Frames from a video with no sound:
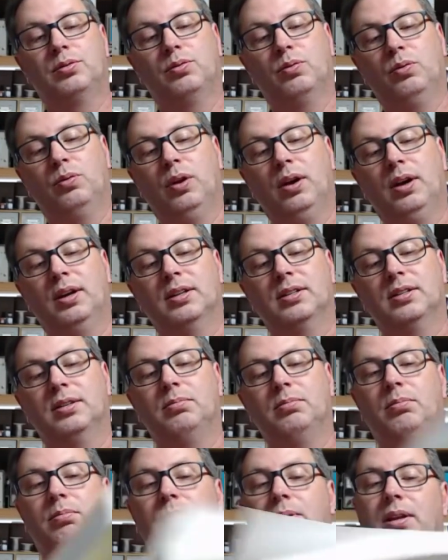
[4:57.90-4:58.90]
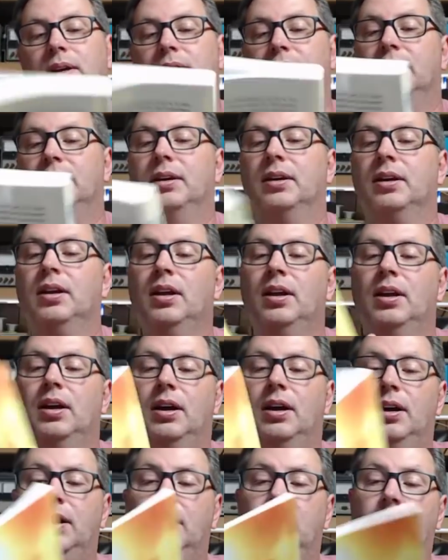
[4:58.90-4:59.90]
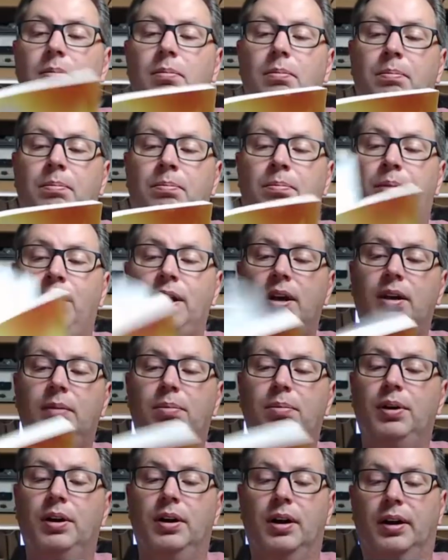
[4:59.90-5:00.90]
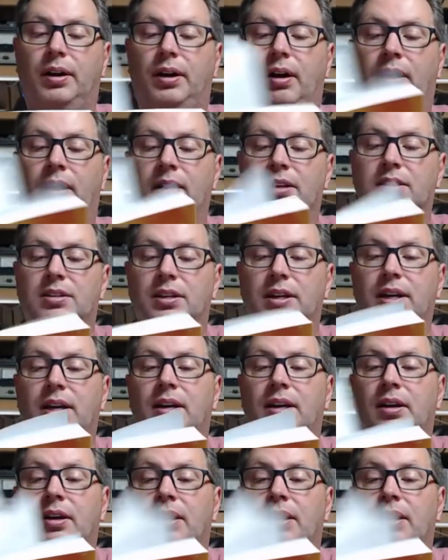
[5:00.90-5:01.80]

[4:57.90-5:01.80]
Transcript: Rosenblit. Pretty good book, honestly.